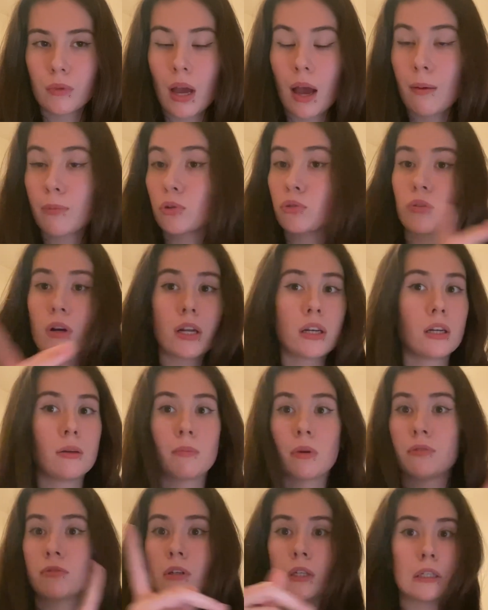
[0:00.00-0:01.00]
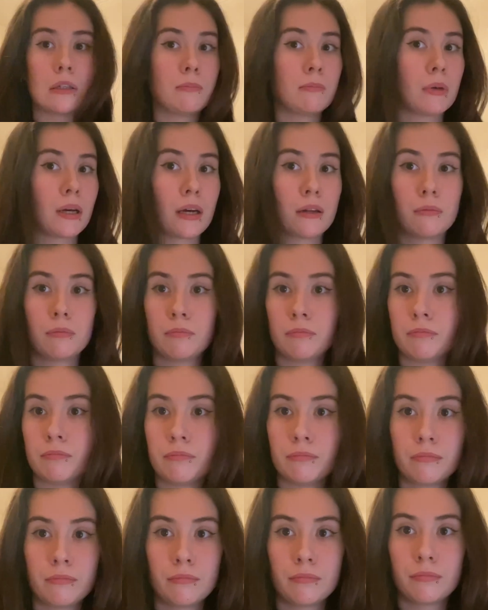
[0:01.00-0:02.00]
I'm already in my fucking bed,
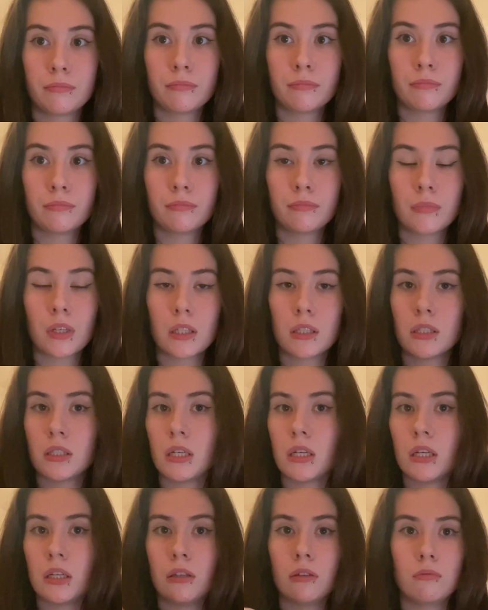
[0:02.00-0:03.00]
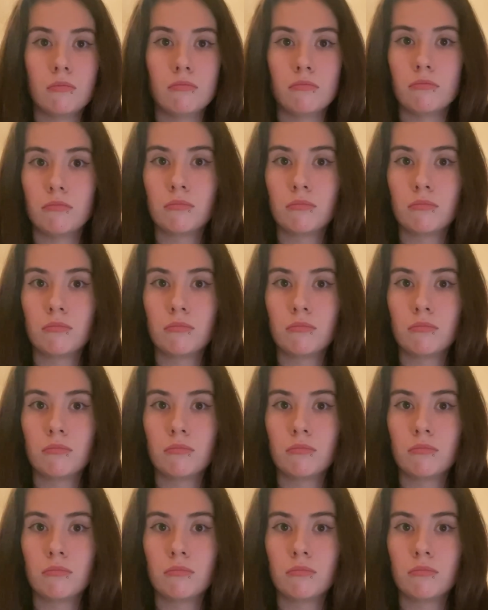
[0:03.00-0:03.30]
seeing,